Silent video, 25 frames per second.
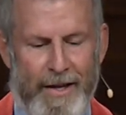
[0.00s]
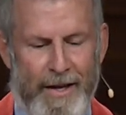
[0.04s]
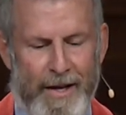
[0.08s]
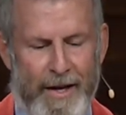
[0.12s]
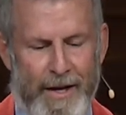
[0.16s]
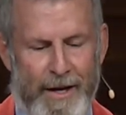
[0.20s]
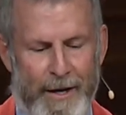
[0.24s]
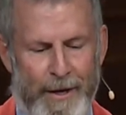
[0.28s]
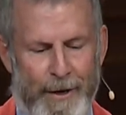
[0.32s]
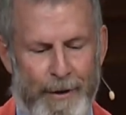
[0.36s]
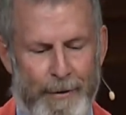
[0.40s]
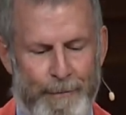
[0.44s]

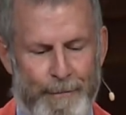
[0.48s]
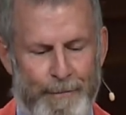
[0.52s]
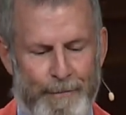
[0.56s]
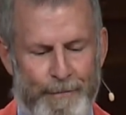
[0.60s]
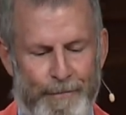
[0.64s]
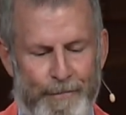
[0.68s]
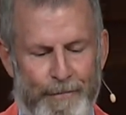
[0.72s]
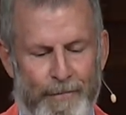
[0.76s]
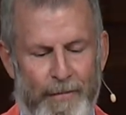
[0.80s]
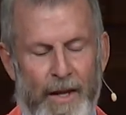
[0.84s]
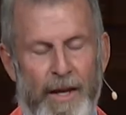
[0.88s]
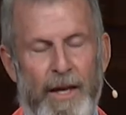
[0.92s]
Um,
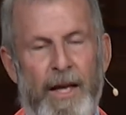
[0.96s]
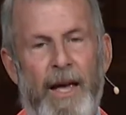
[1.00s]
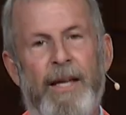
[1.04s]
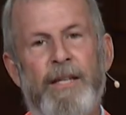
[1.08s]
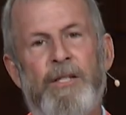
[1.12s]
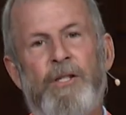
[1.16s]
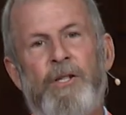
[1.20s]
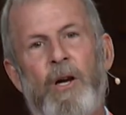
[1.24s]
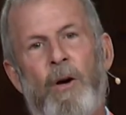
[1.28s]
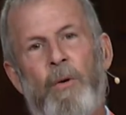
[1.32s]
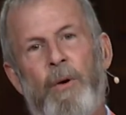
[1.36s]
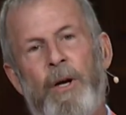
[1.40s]

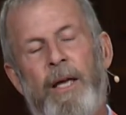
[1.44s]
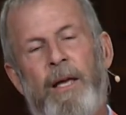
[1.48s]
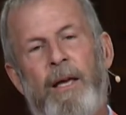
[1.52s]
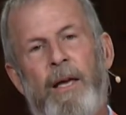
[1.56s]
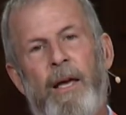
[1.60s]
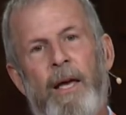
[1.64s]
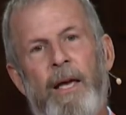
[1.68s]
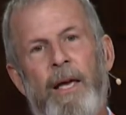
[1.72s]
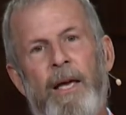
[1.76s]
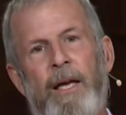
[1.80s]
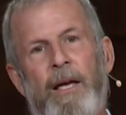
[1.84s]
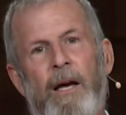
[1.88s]
and so he,
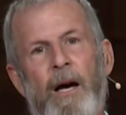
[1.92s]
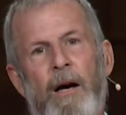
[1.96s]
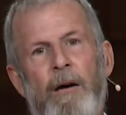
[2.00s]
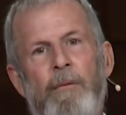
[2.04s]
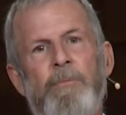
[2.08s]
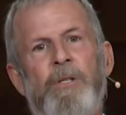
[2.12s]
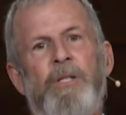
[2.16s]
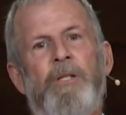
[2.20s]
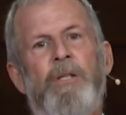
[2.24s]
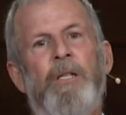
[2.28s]
he comes